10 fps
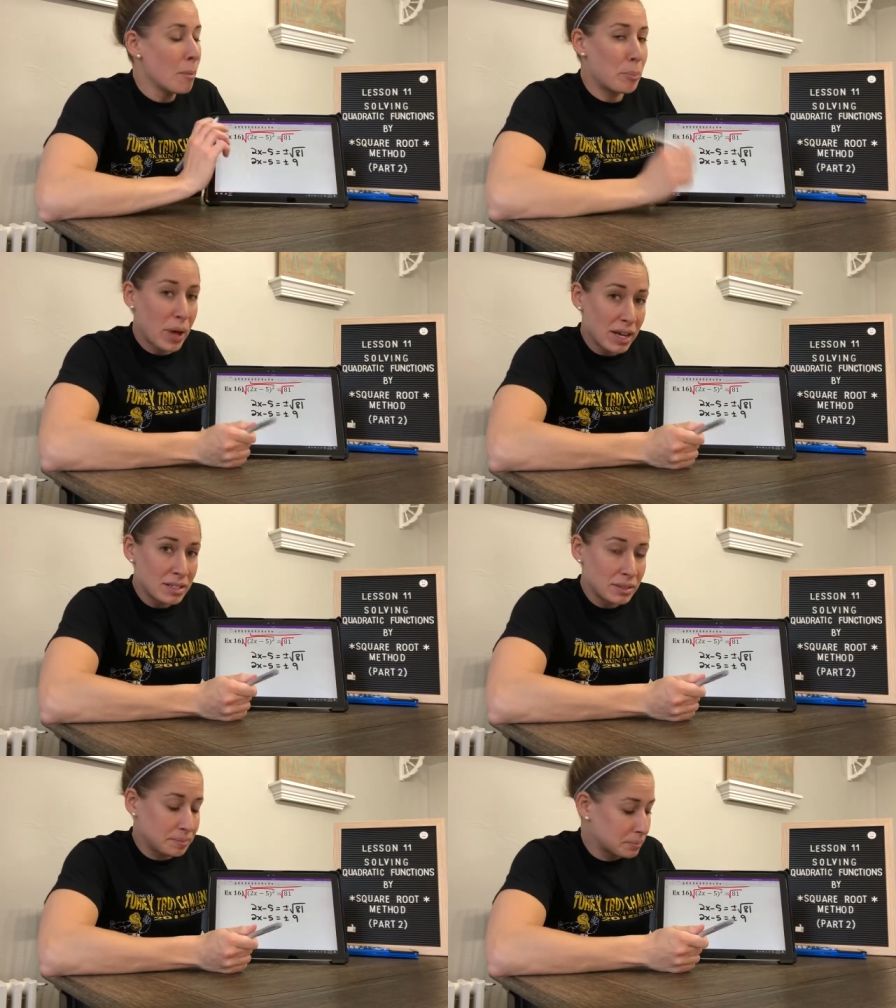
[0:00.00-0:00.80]

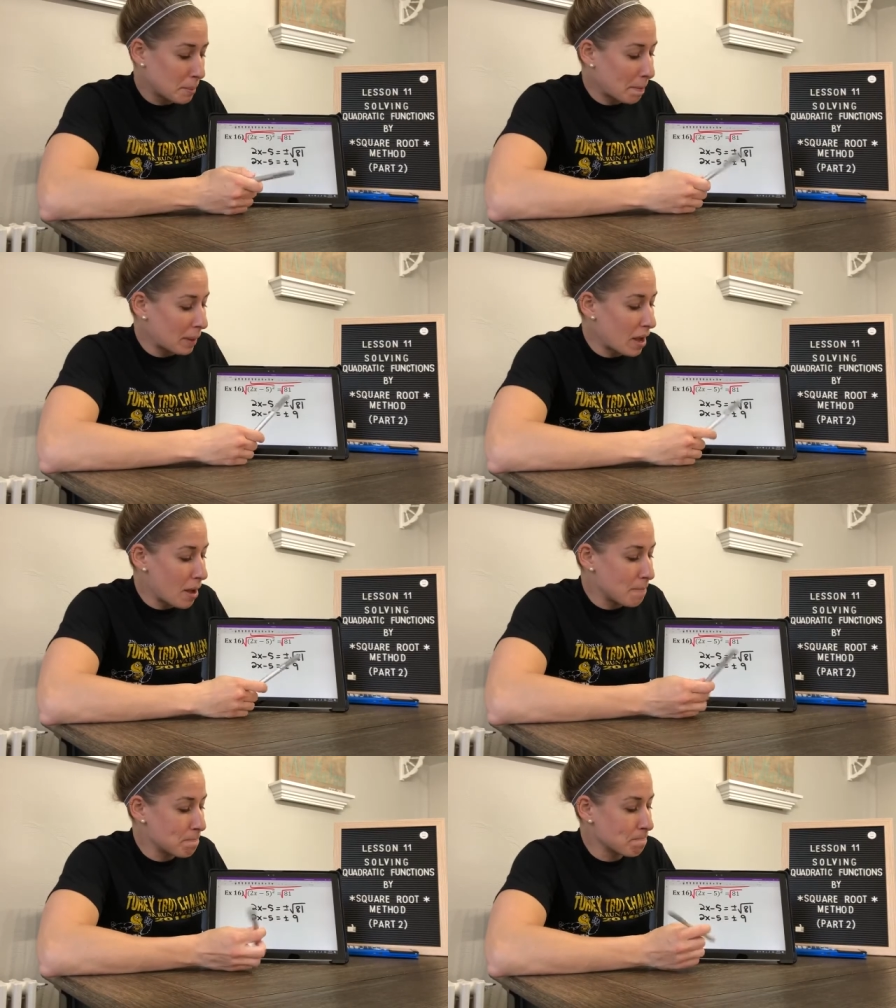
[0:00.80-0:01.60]
But
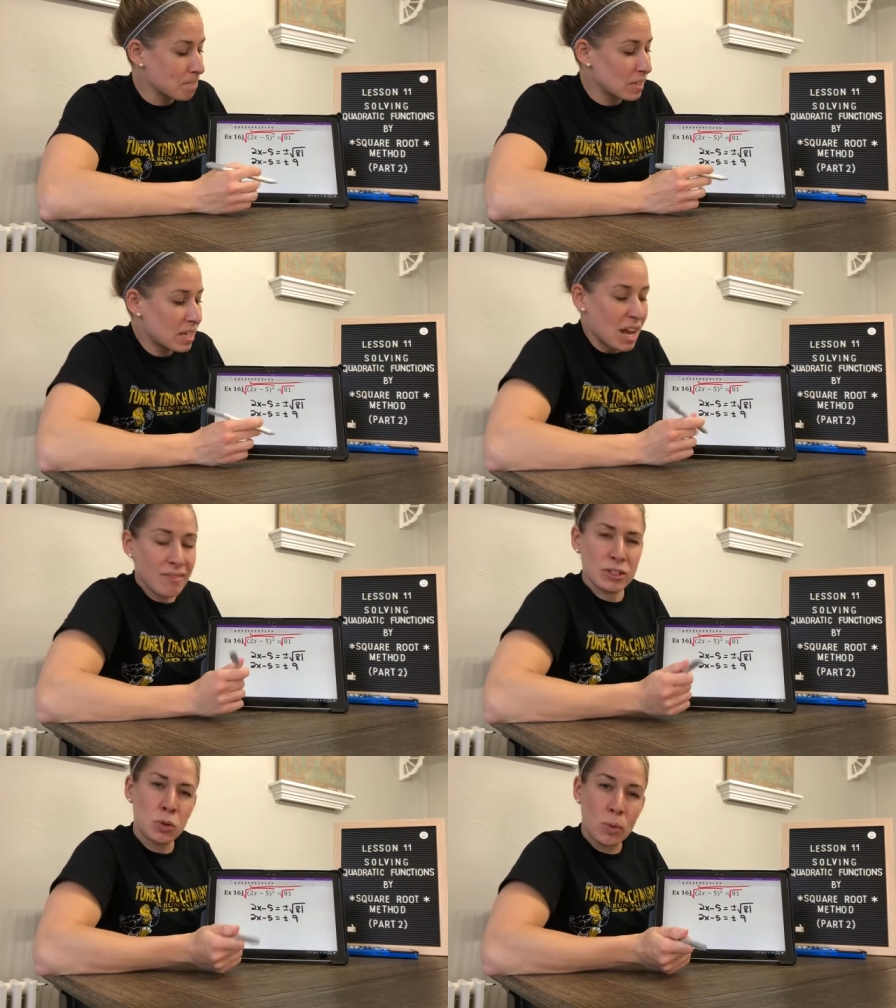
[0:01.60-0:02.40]
kind
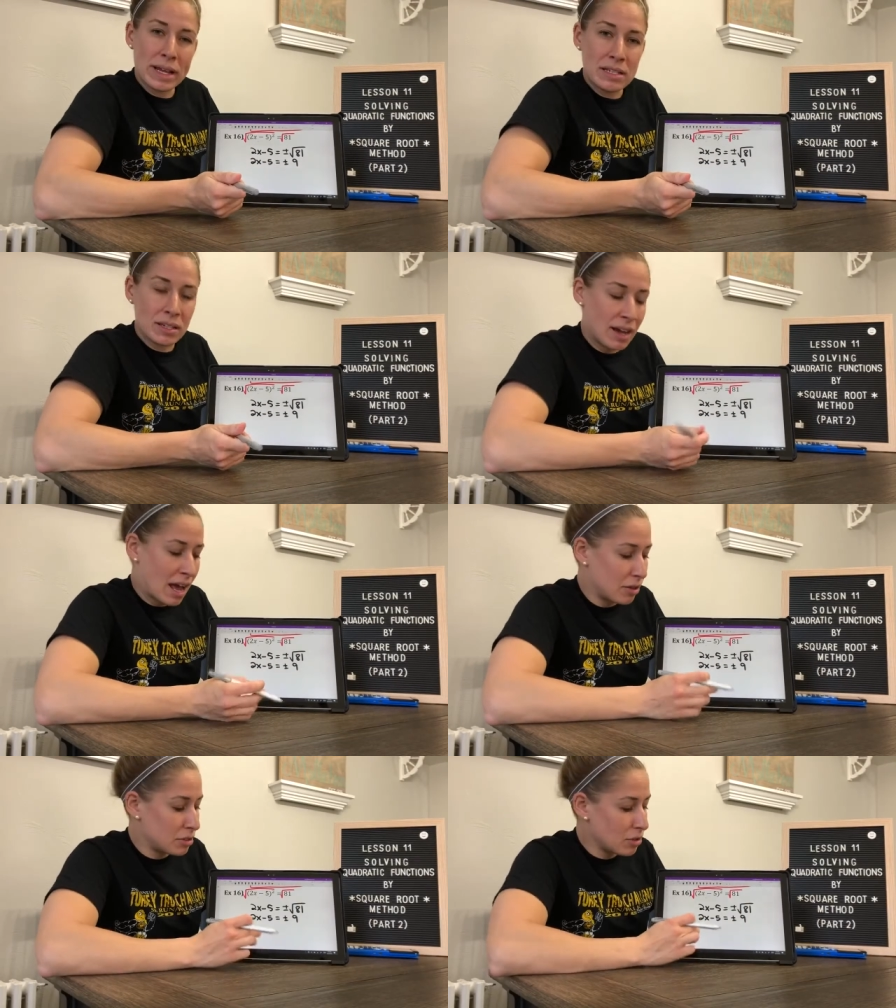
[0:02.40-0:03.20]
of a twist on
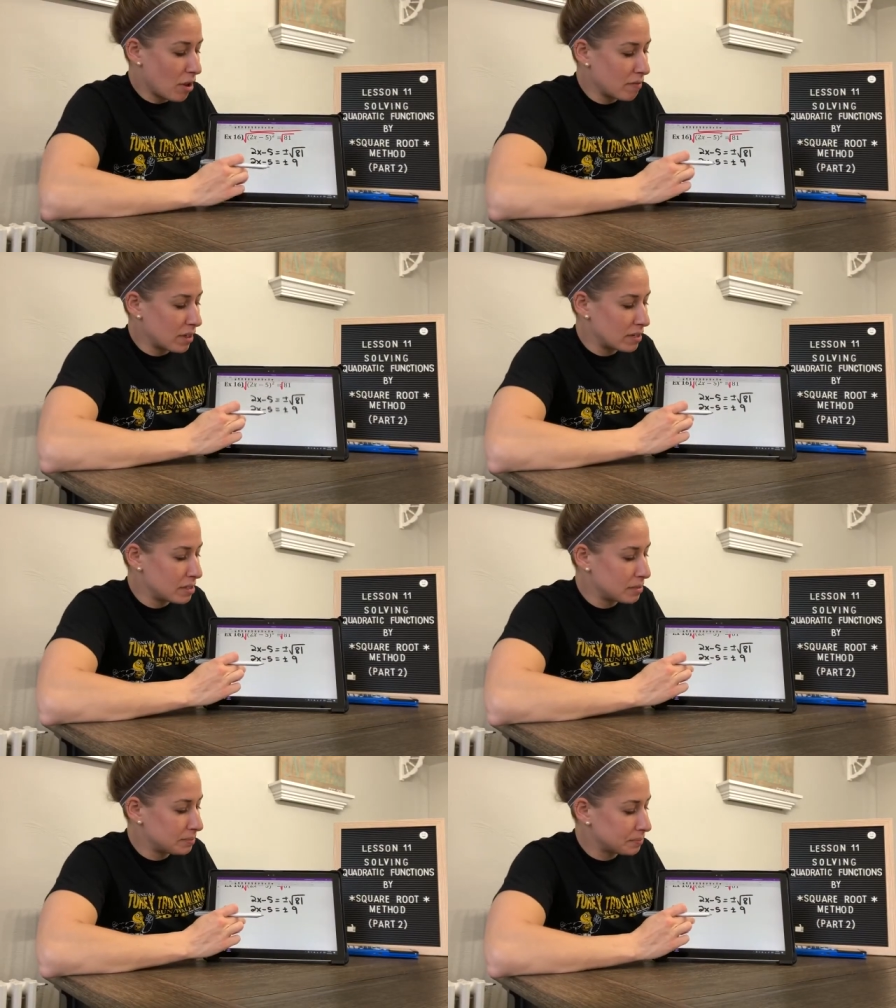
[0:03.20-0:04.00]
how to solve
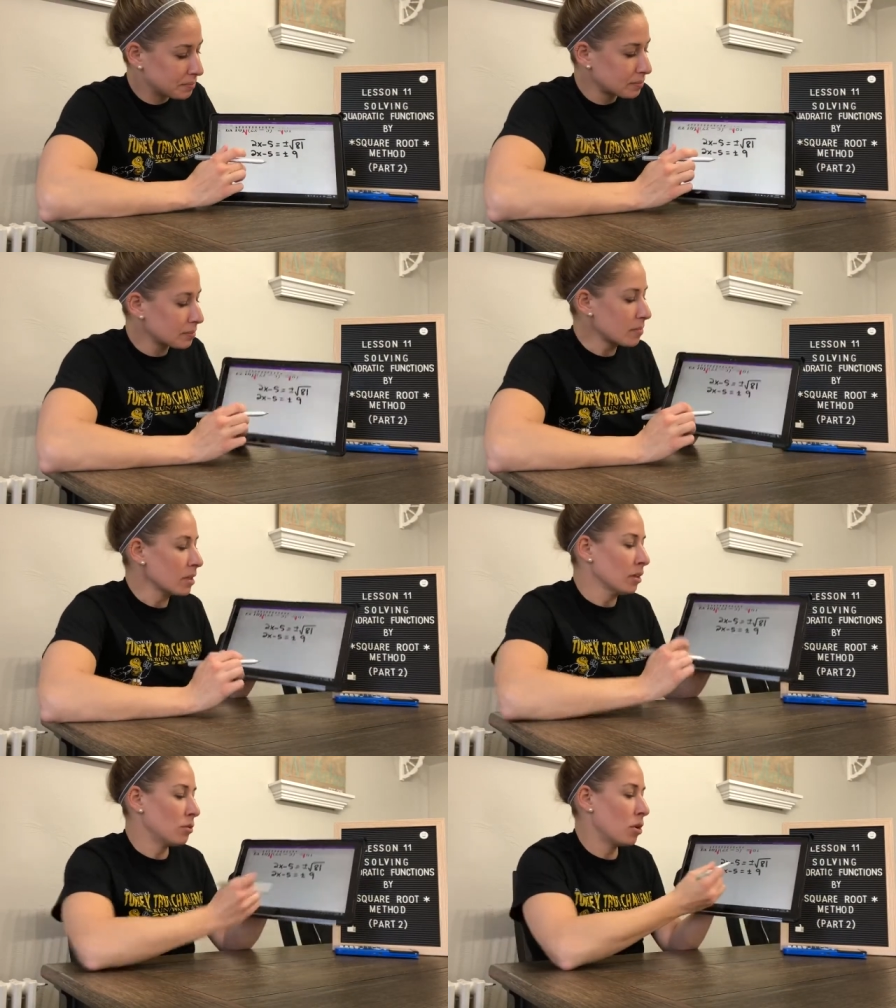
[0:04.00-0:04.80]
this.
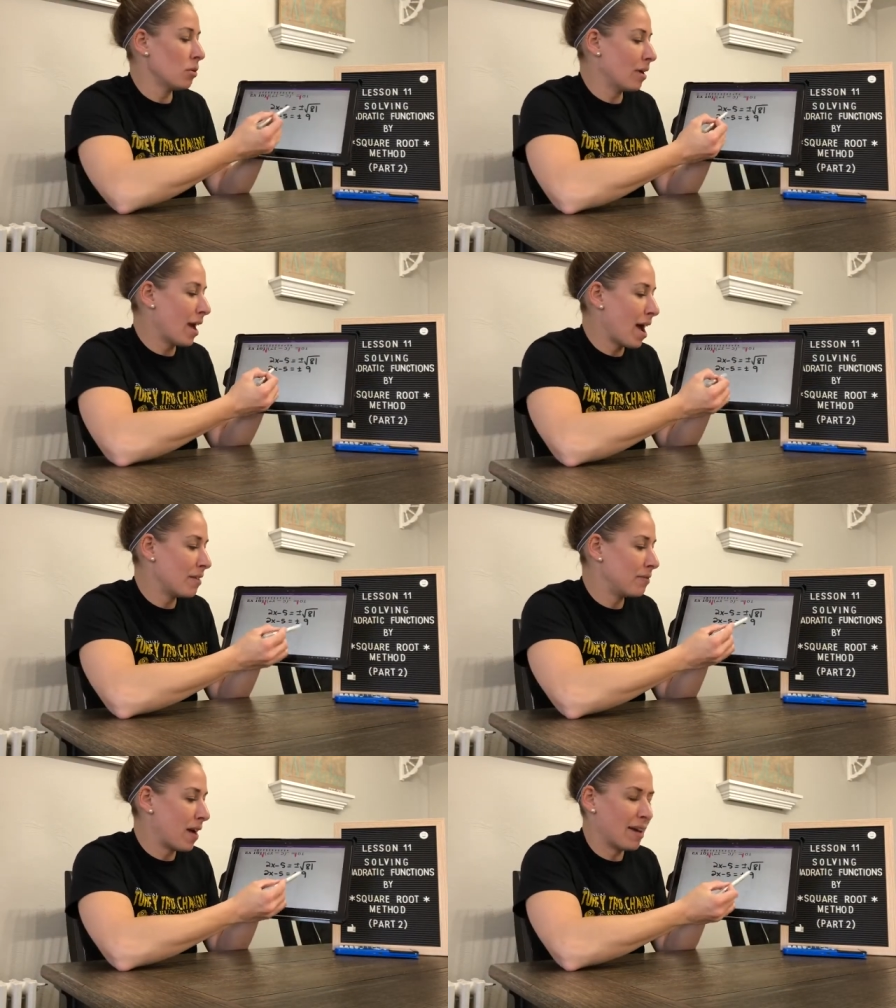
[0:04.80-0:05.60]
You don't
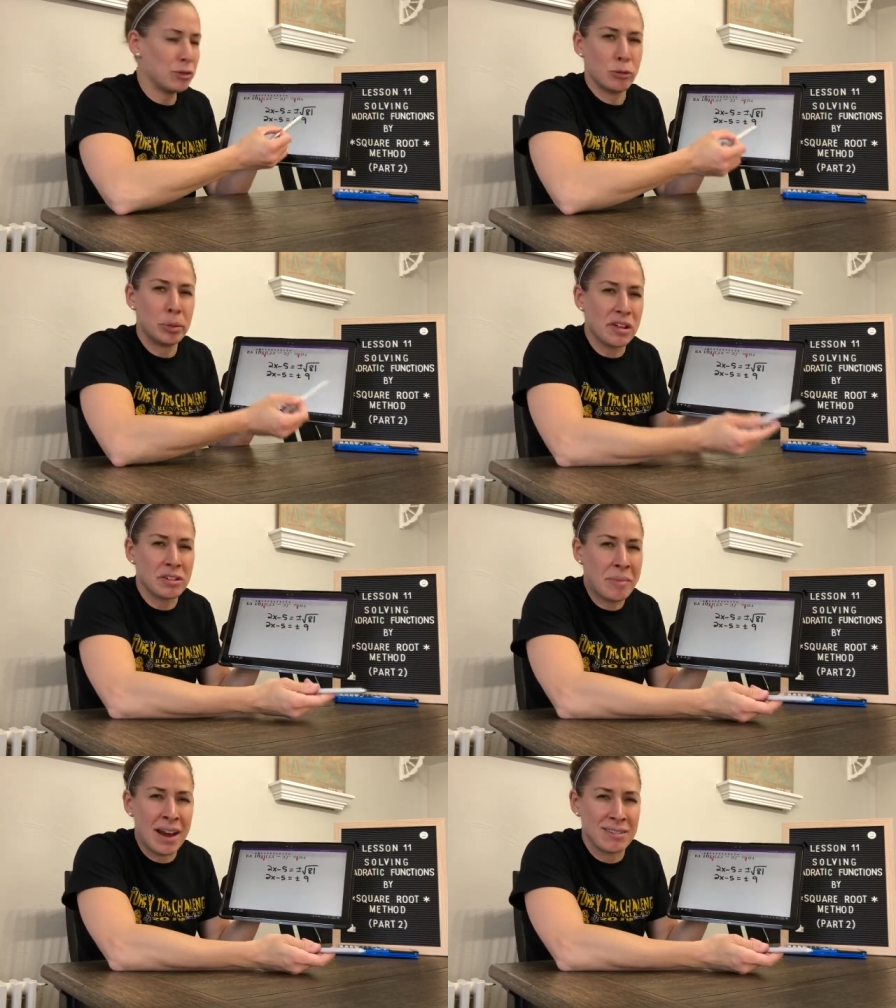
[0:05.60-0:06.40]
add 5 to a plus
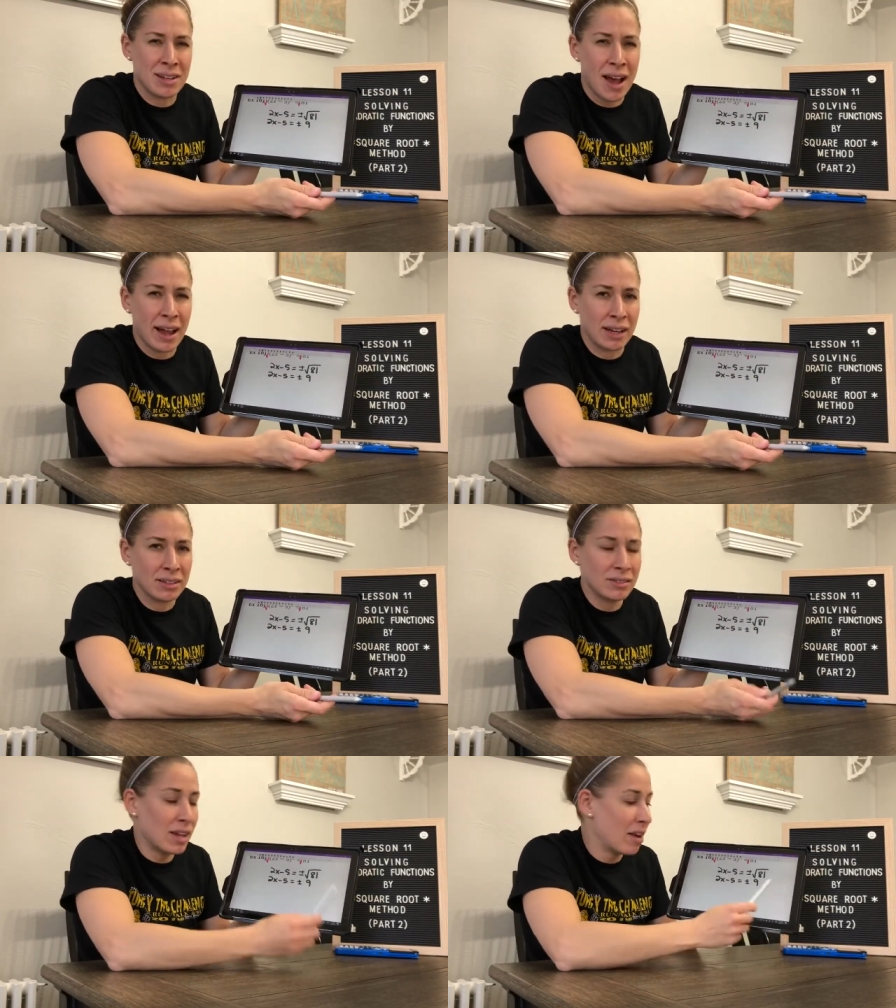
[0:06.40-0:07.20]
or minus
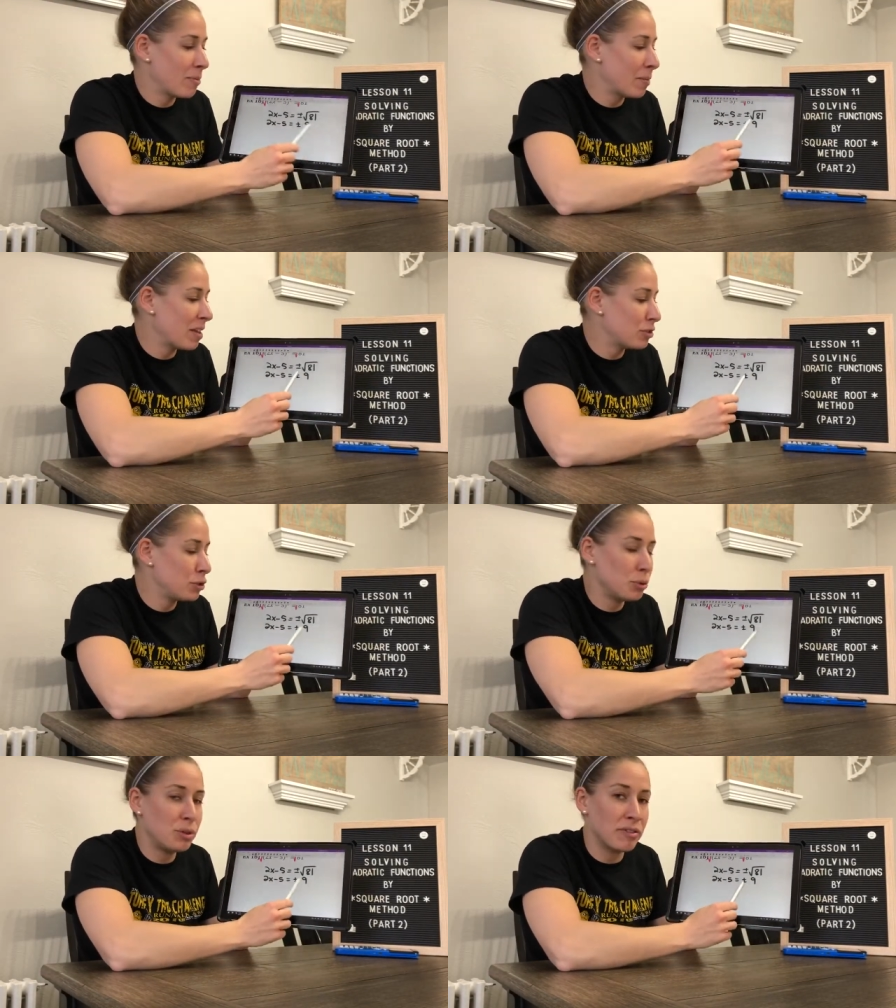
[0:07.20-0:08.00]
9. Okay, remember that's
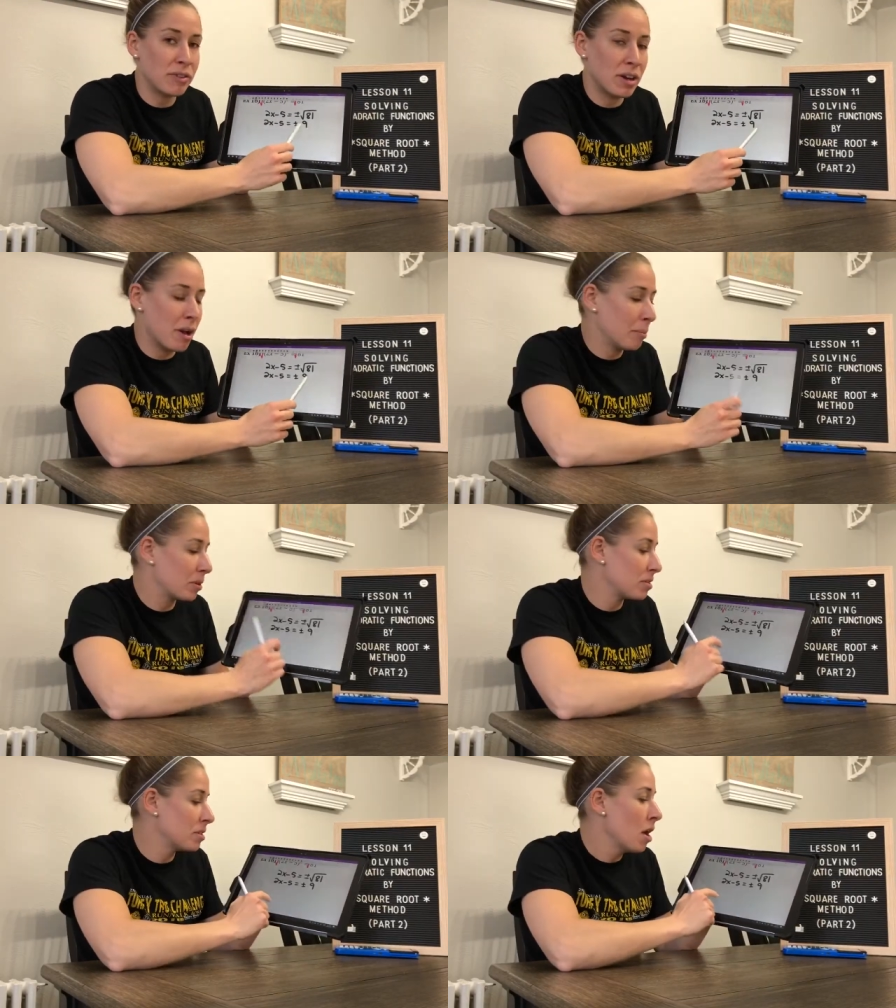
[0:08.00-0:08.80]
two different
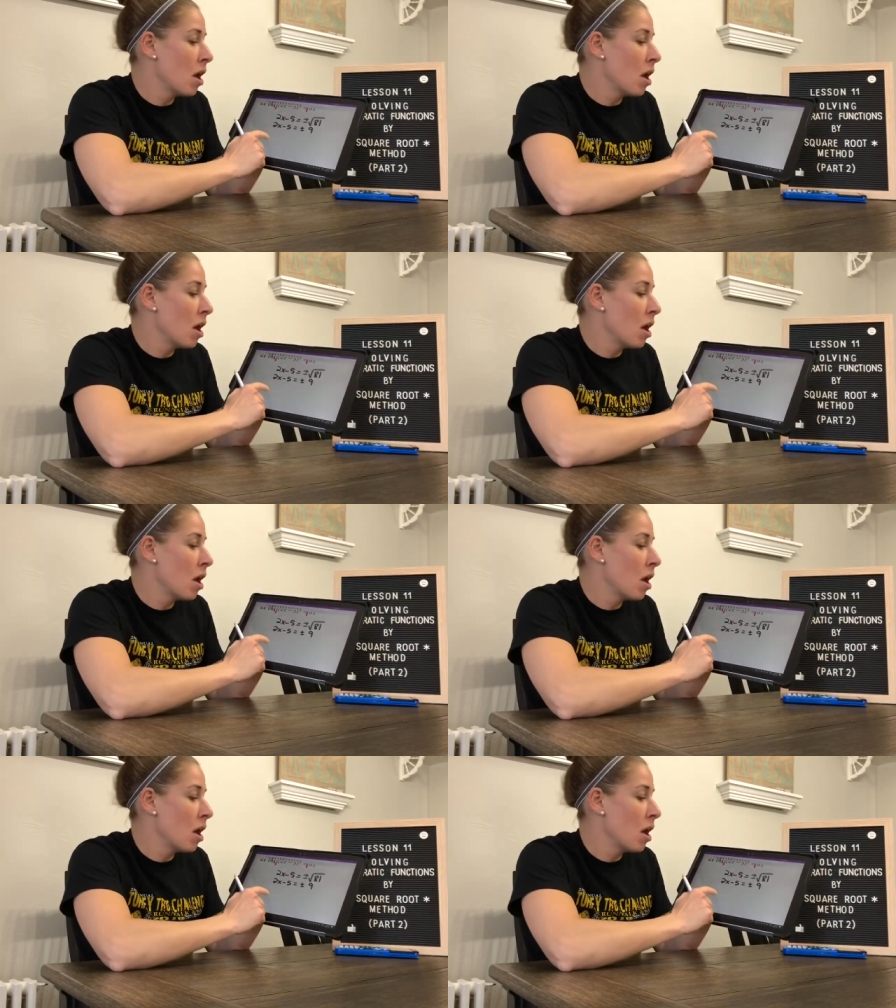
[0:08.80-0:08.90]
numbers.